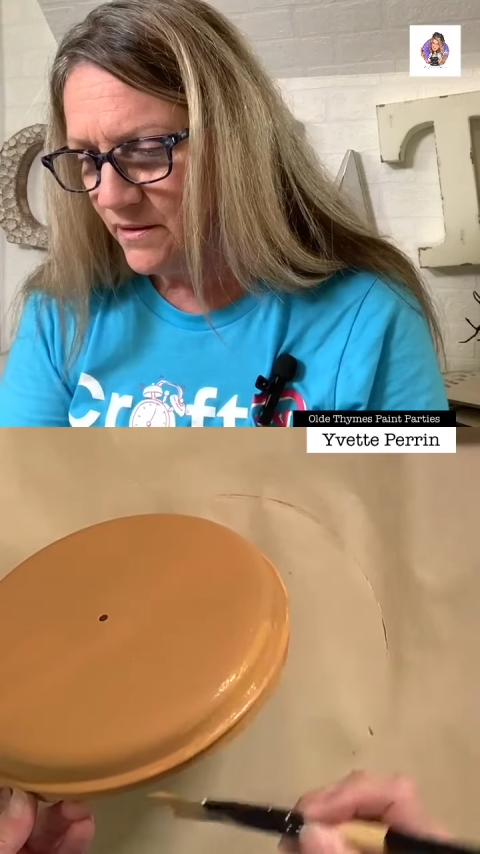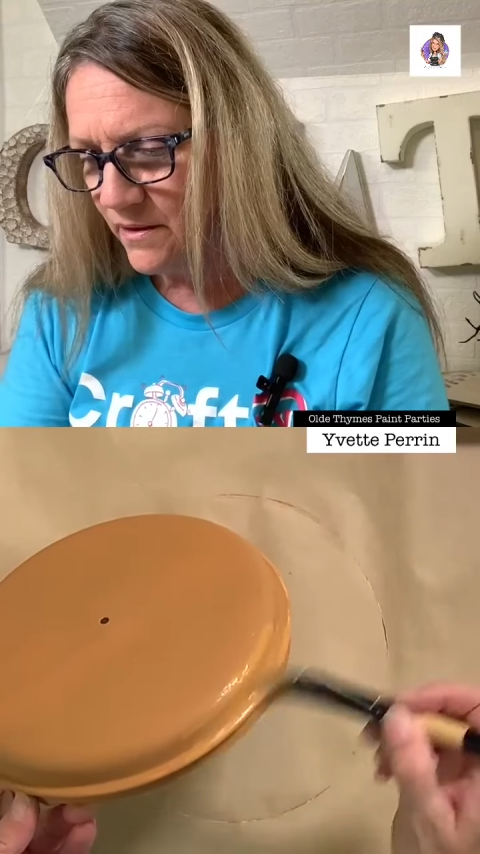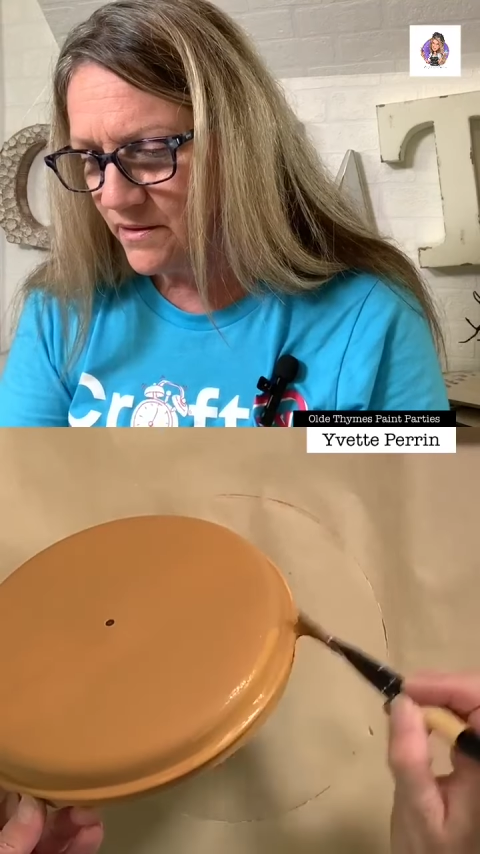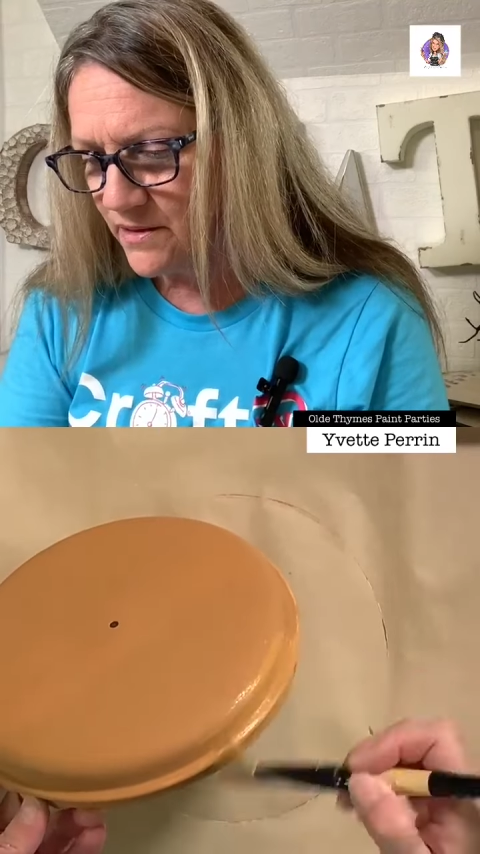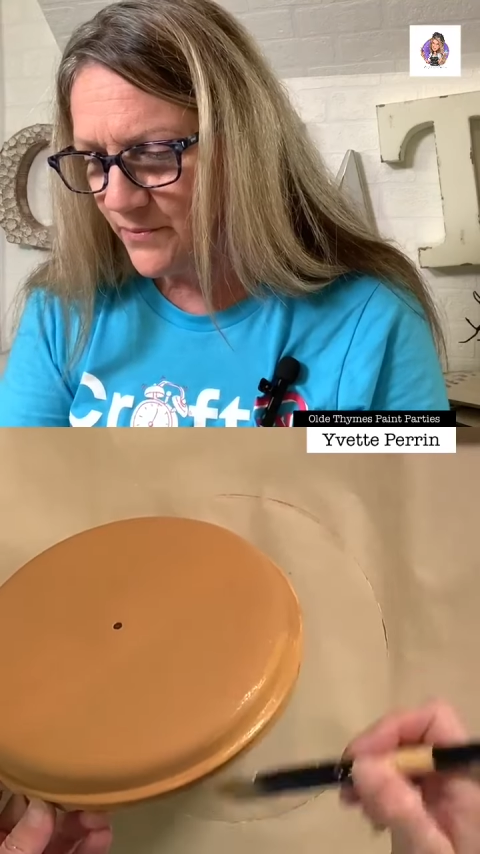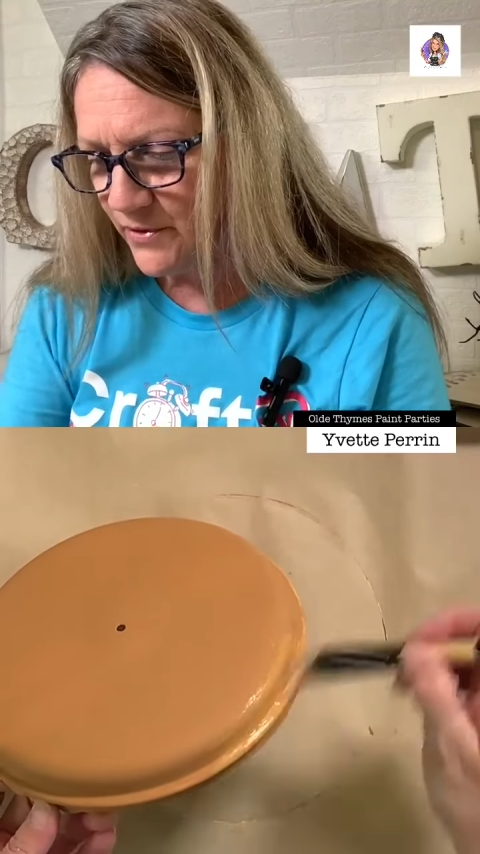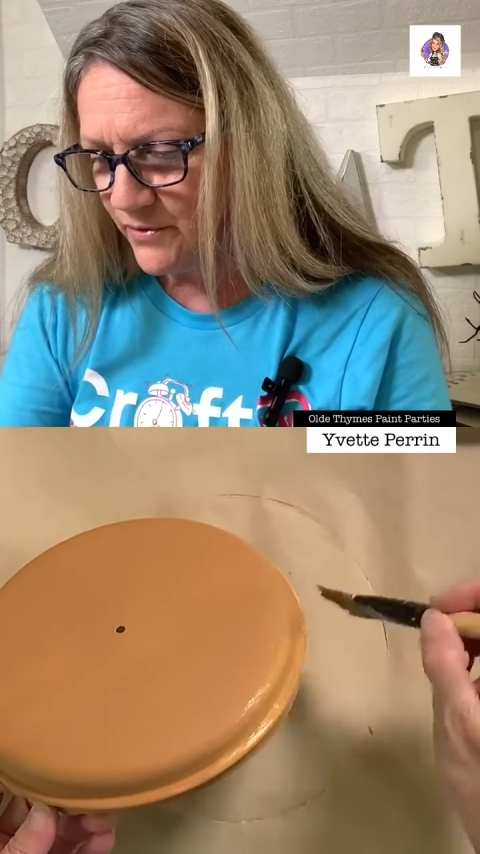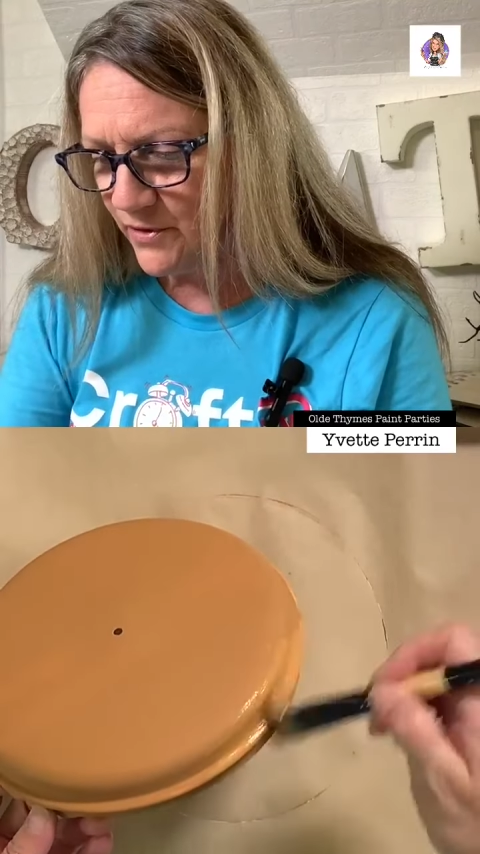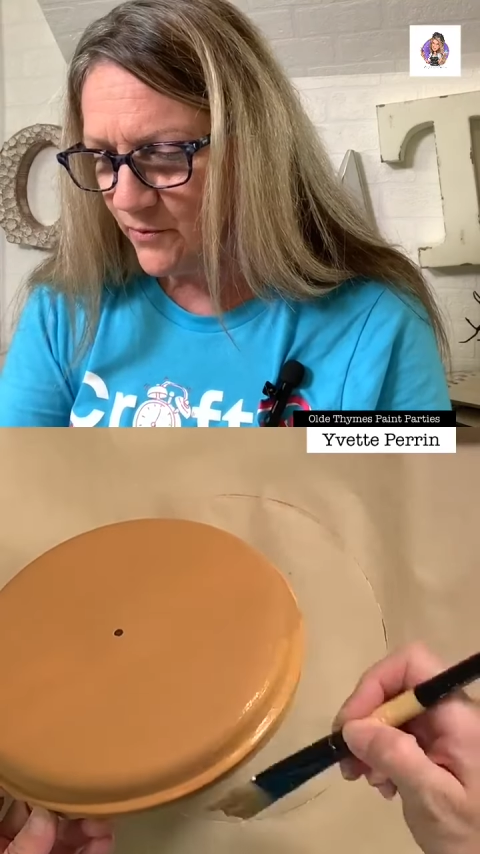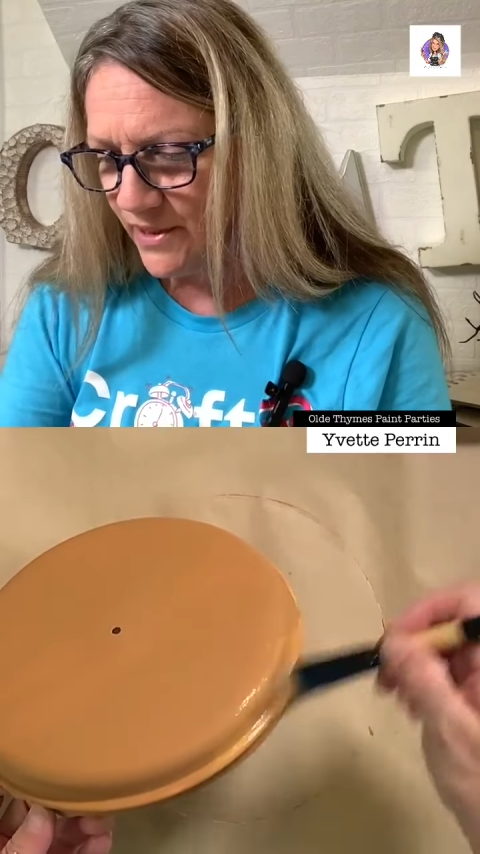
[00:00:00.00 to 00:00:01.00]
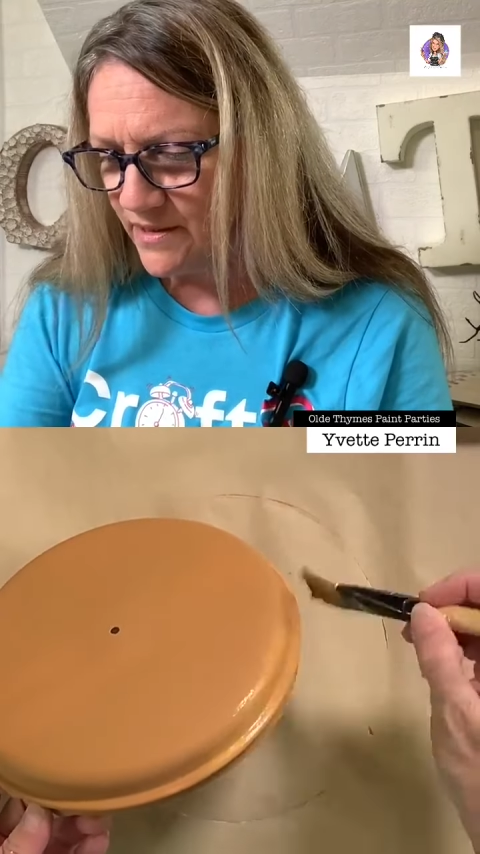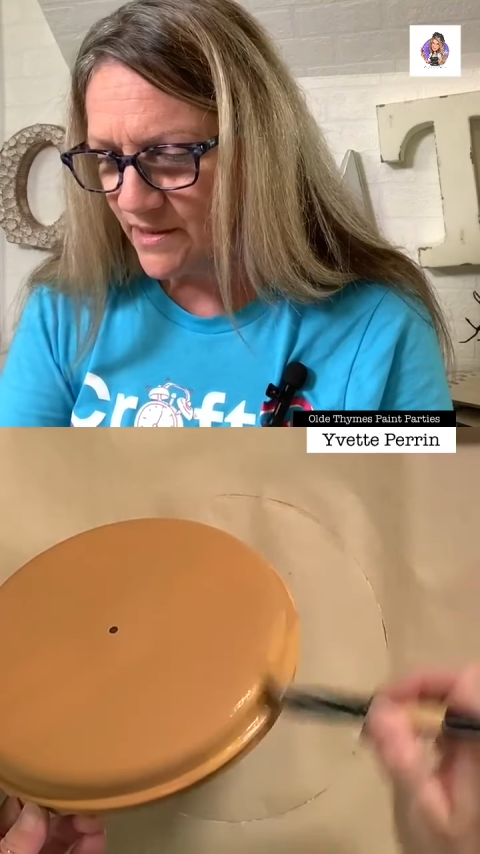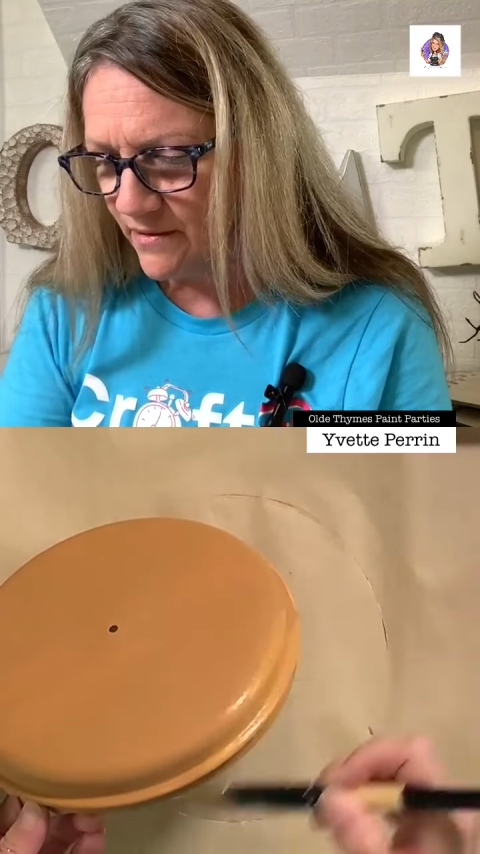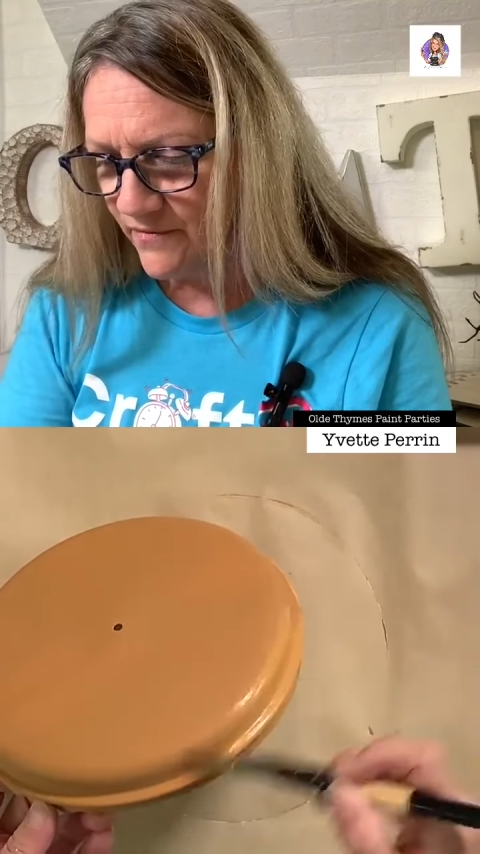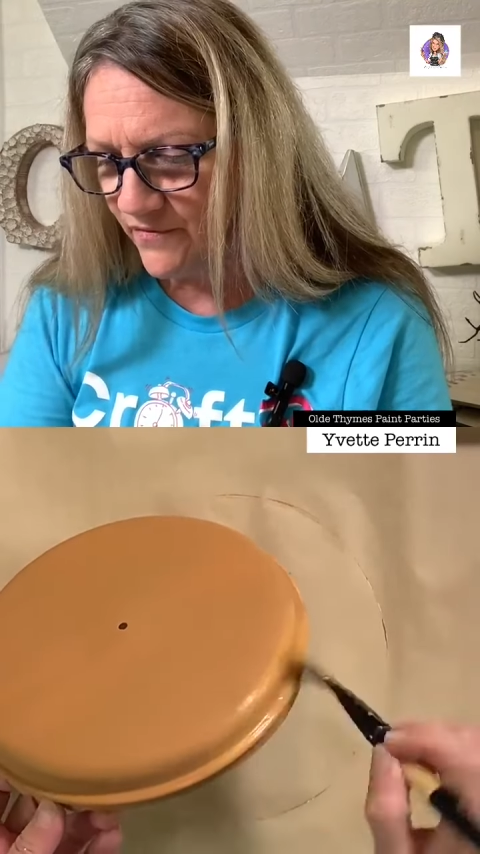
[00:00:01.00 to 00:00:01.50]
not to burn your wee
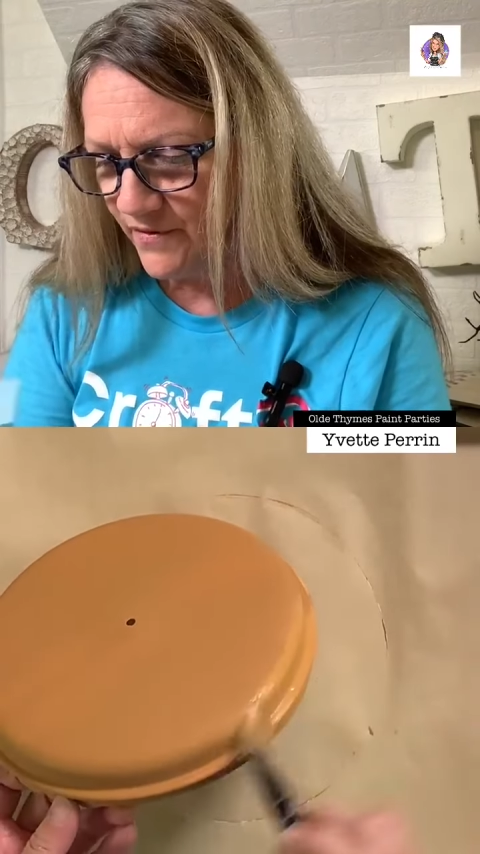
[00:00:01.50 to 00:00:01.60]
self.